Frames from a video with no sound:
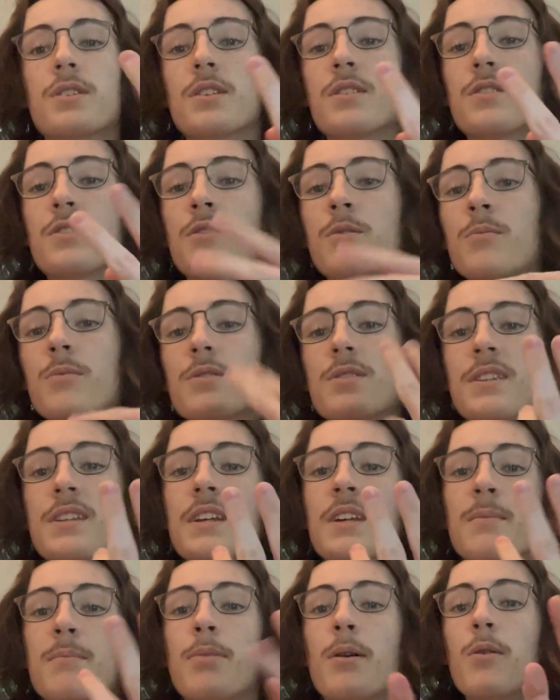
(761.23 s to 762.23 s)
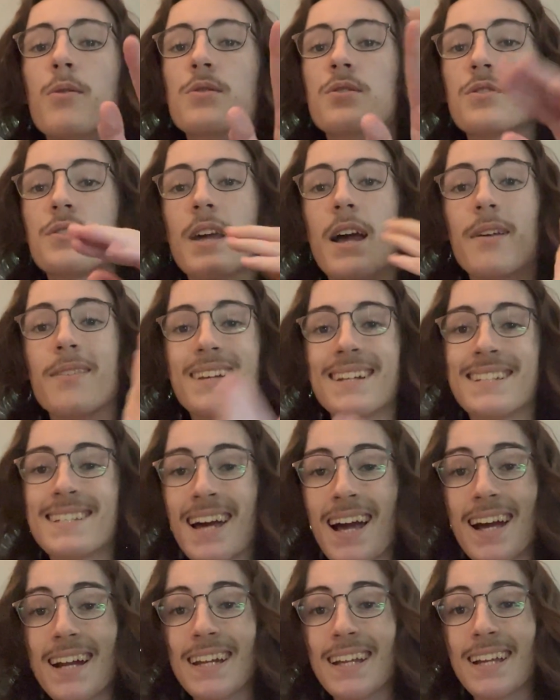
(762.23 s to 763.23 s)
consumers, decomposers, how they
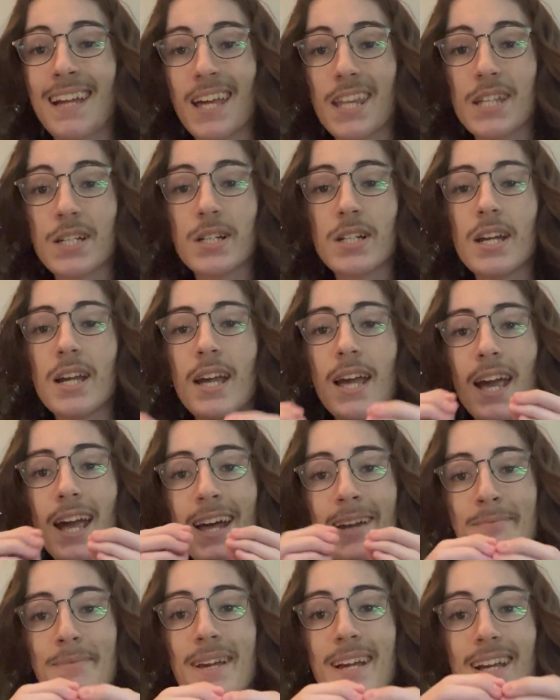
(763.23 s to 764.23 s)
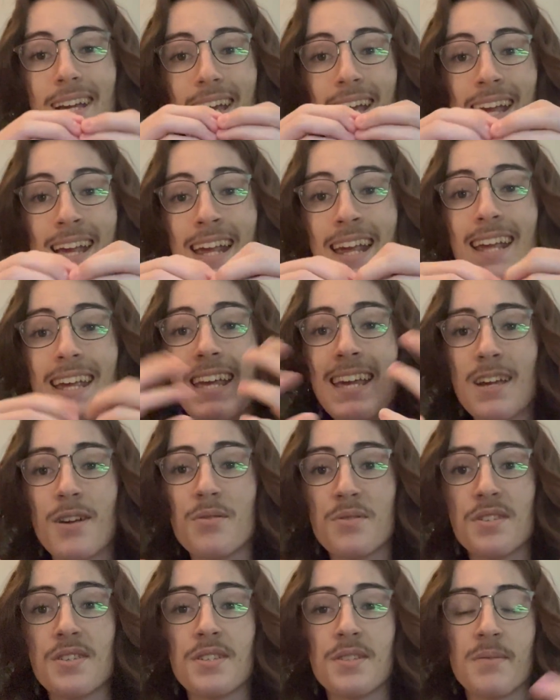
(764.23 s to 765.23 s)
tie together and make a
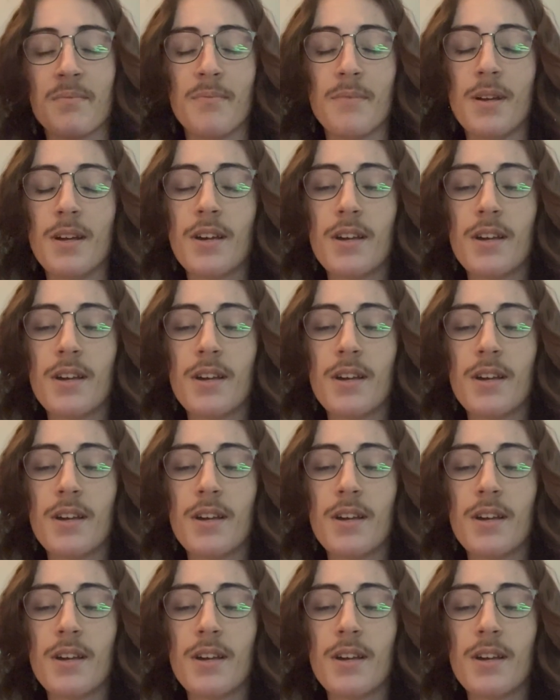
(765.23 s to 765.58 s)
ecosystem.